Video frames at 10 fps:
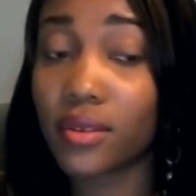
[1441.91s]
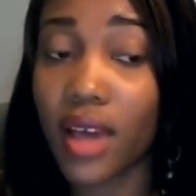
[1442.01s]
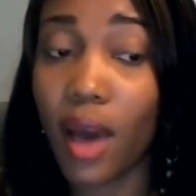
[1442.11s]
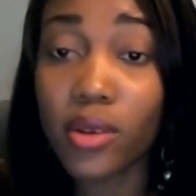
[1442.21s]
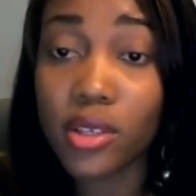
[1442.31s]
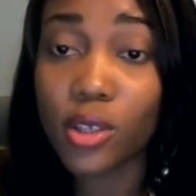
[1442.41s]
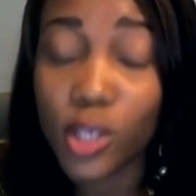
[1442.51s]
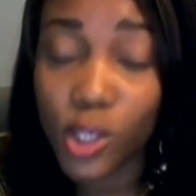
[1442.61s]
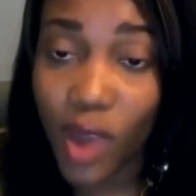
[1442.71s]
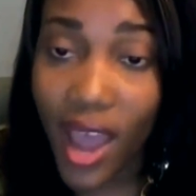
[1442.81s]
I was so
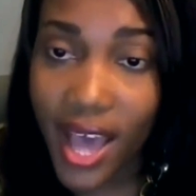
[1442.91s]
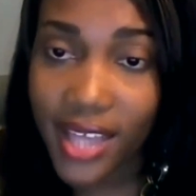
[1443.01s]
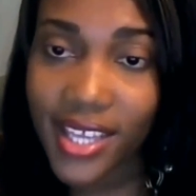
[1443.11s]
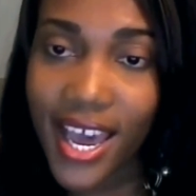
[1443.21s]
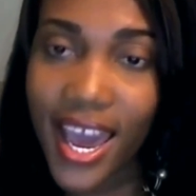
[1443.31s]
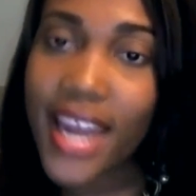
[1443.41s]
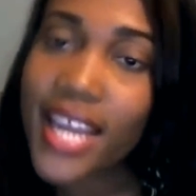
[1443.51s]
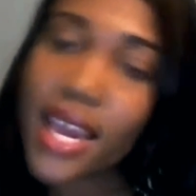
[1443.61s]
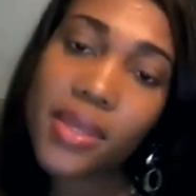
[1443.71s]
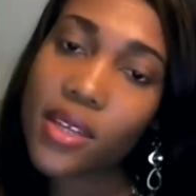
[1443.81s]
stressed. And he
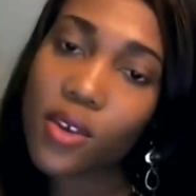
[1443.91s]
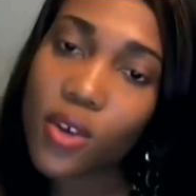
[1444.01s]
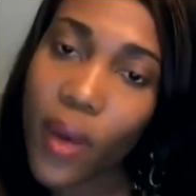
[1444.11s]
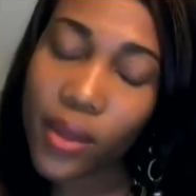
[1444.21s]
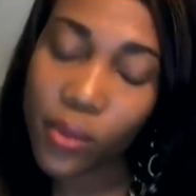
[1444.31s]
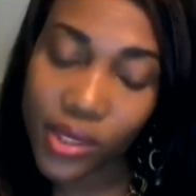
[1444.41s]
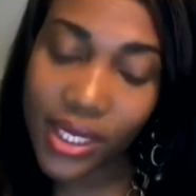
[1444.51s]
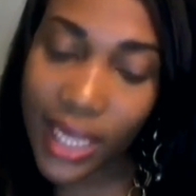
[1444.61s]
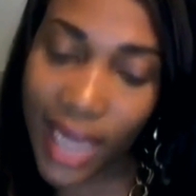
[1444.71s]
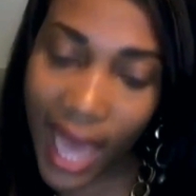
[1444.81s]
came and said, you know what, Ruth,
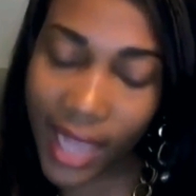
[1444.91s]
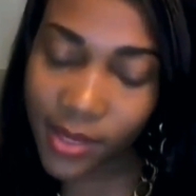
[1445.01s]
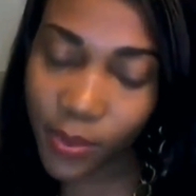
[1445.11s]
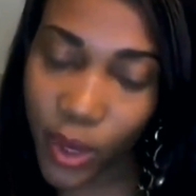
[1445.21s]
relax.